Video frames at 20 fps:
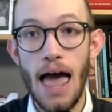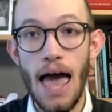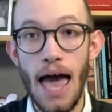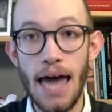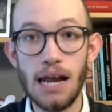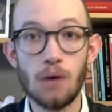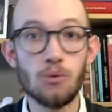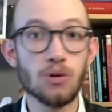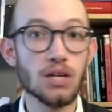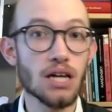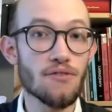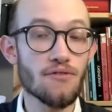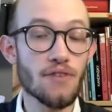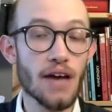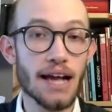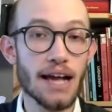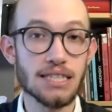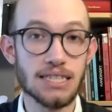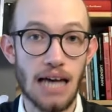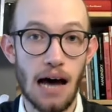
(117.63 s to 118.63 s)
and I will give
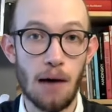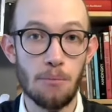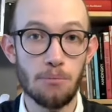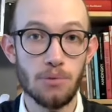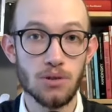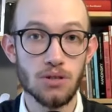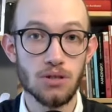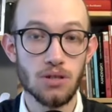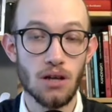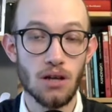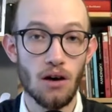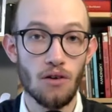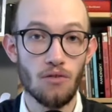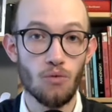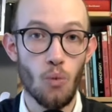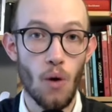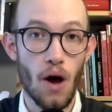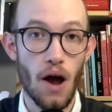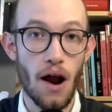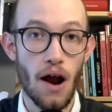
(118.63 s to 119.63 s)
examples
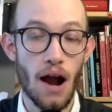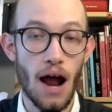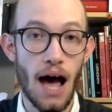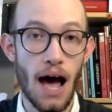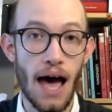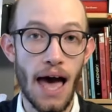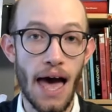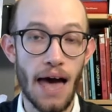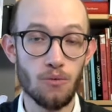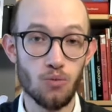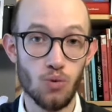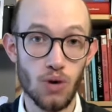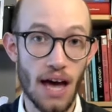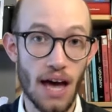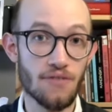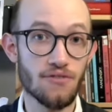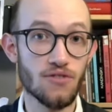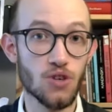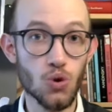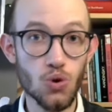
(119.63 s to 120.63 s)
where I would
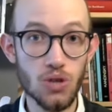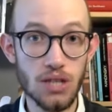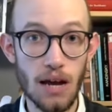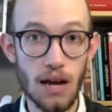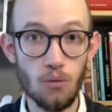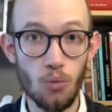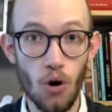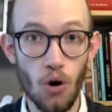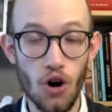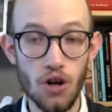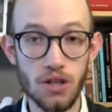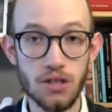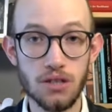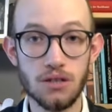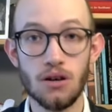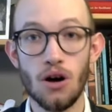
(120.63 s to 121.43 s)
have used that word